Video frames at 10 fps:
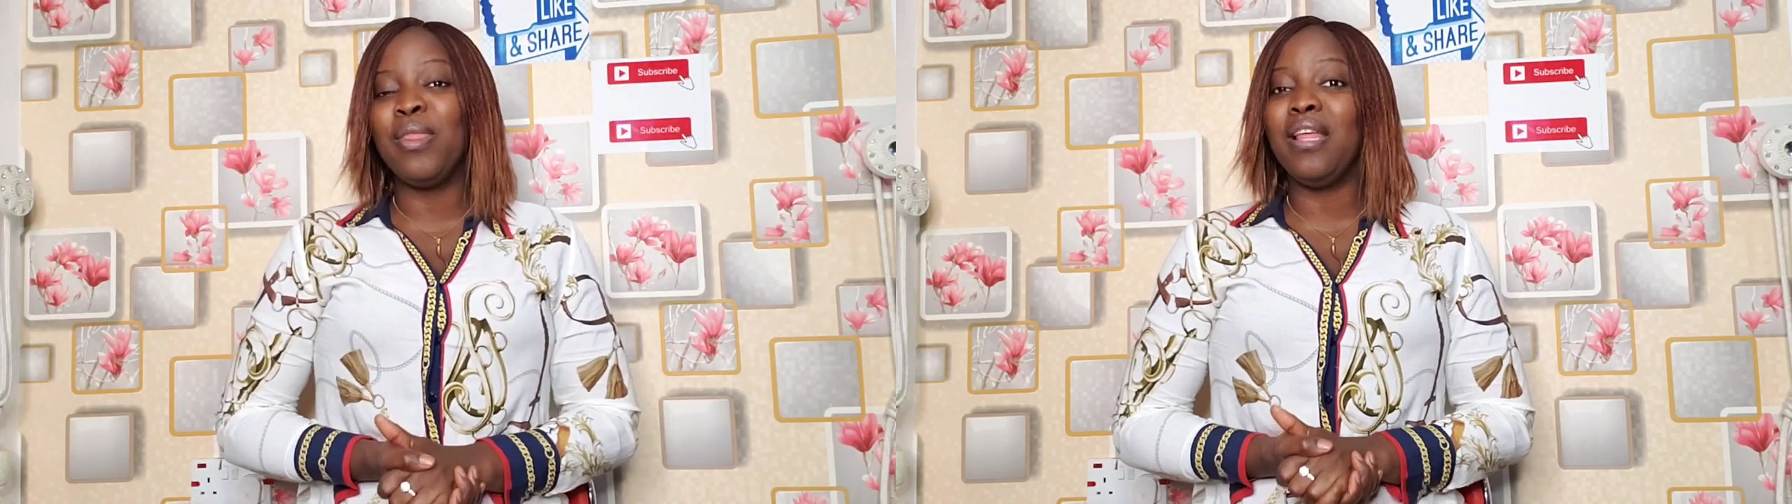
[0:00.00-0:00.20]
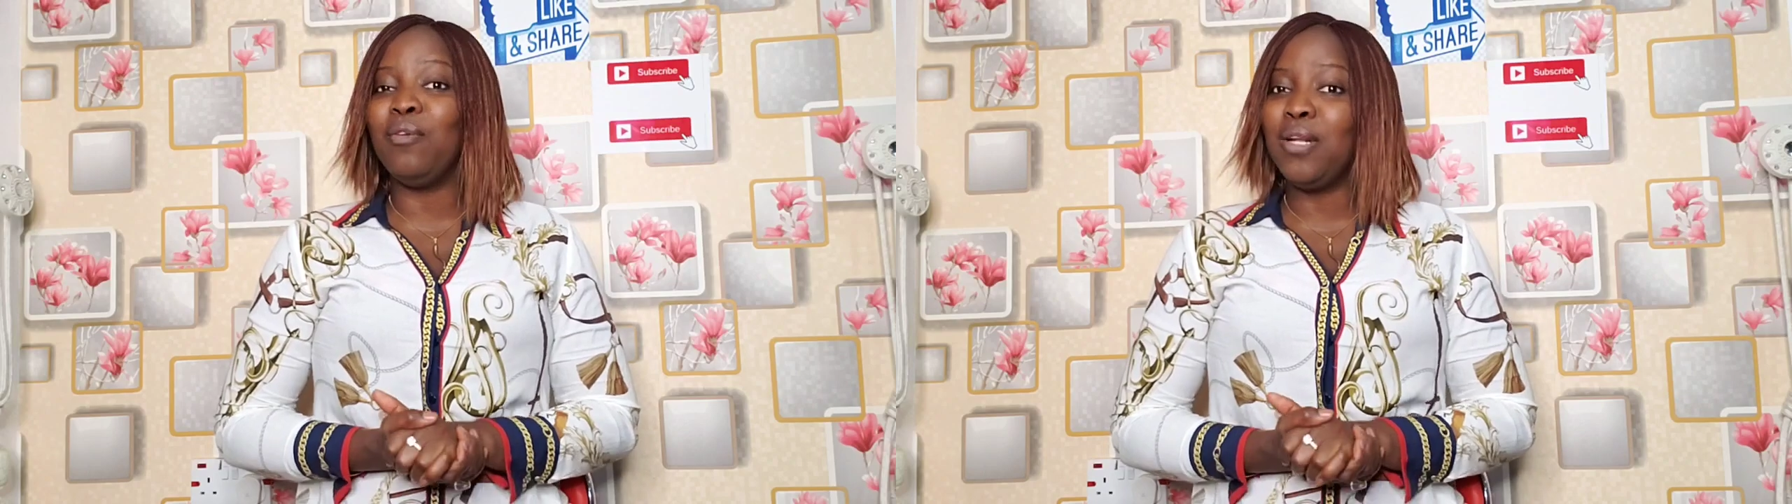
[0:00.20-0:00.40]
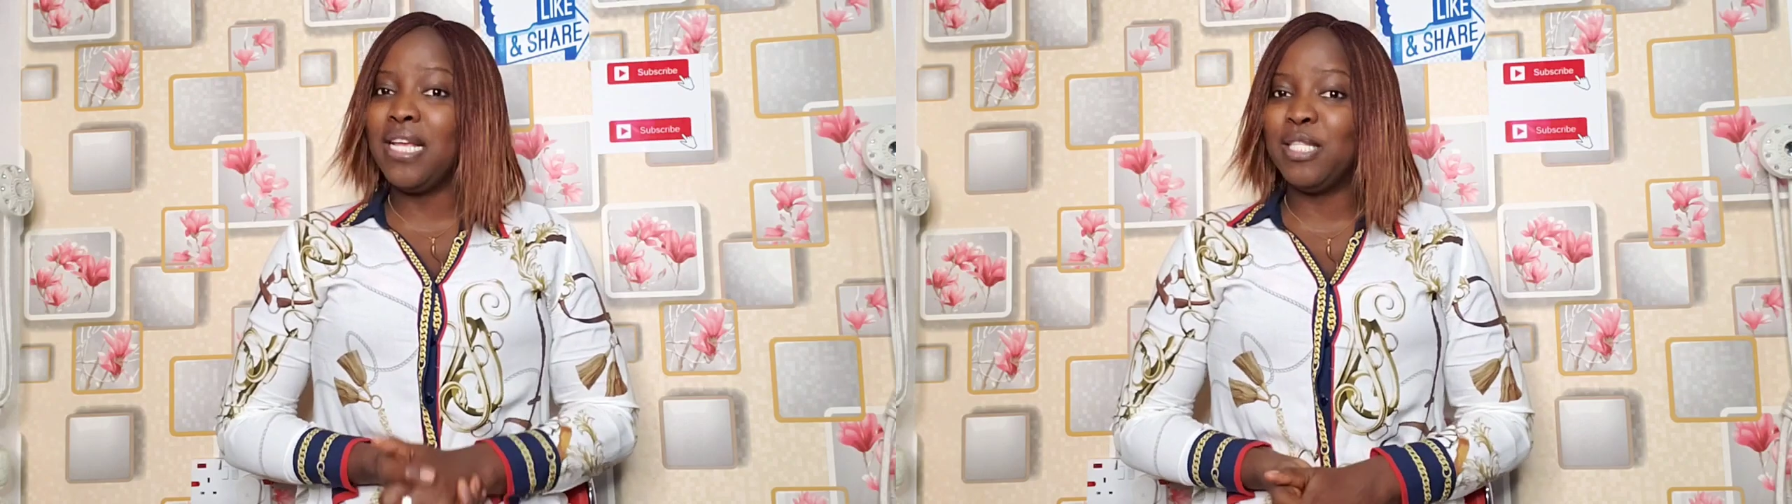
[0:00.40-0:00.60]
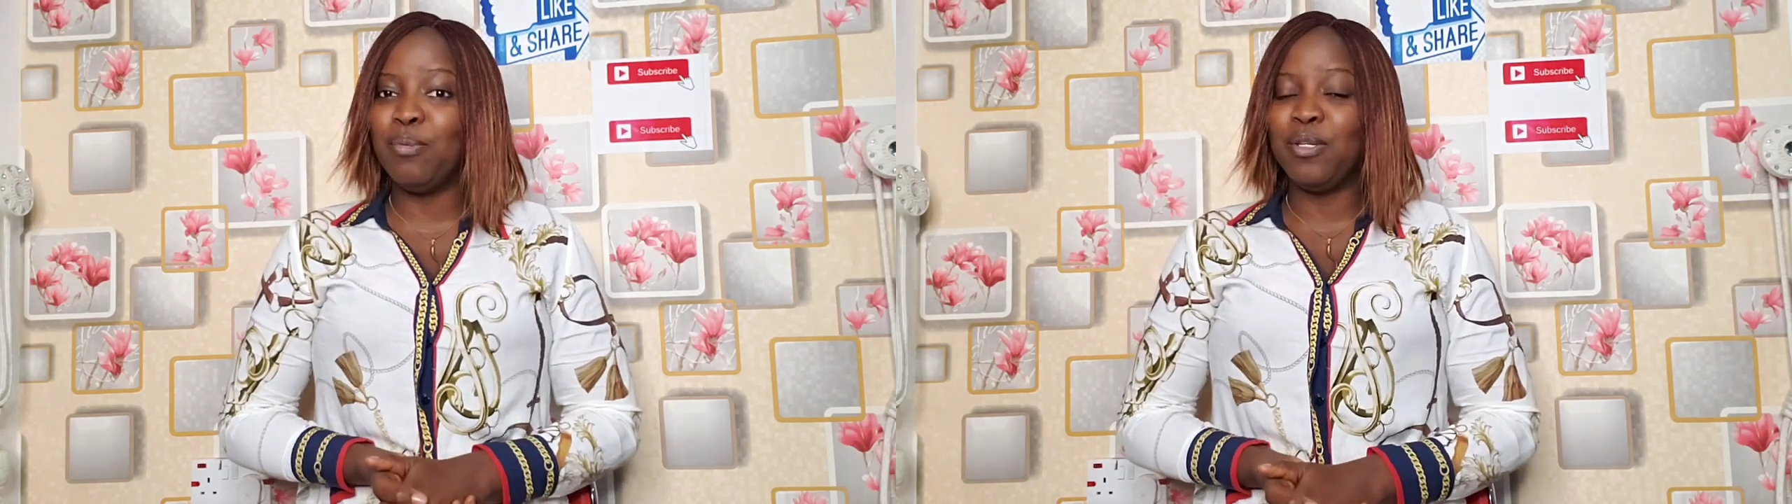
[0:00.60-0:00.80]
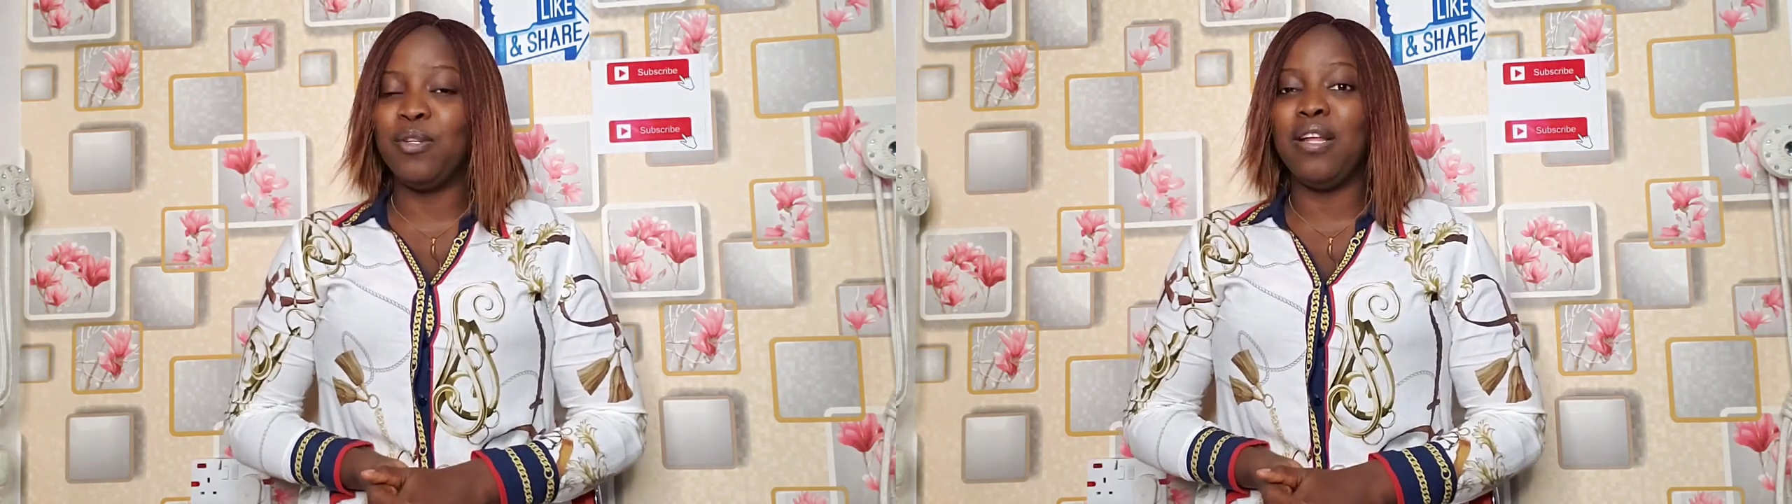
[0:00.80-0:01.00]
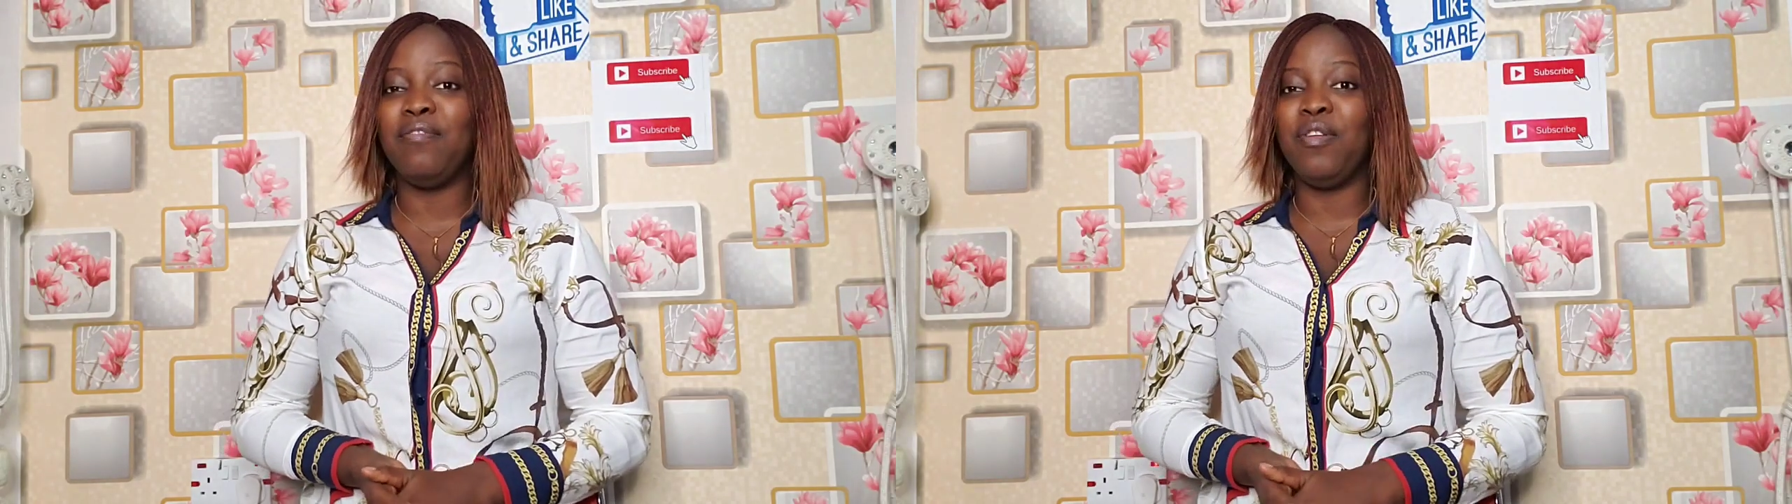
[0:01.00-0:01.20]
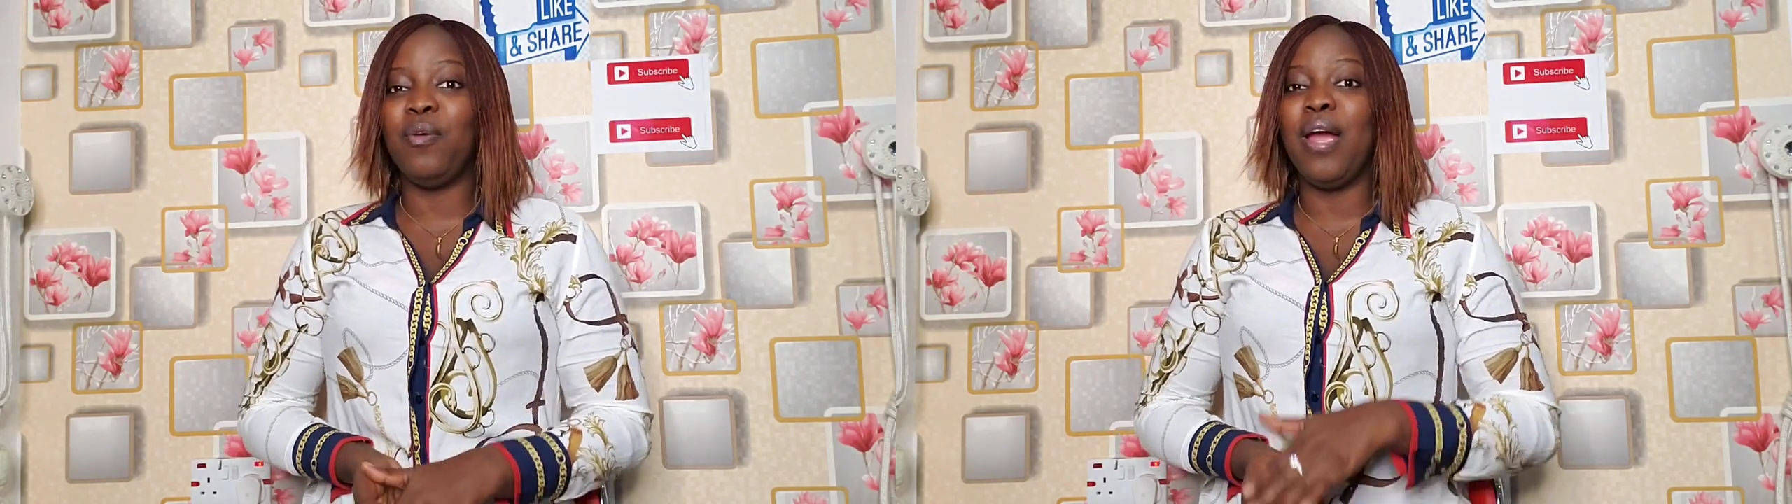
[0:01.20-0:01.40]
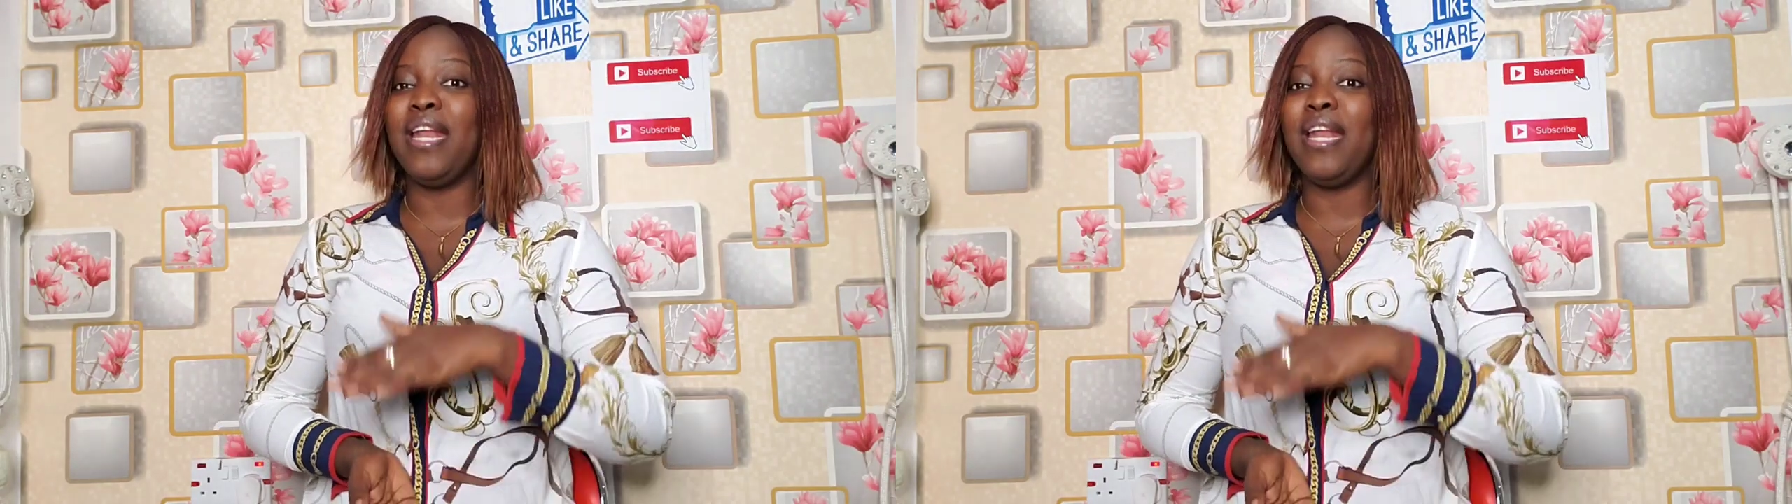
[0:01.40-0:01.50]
with another inspirational video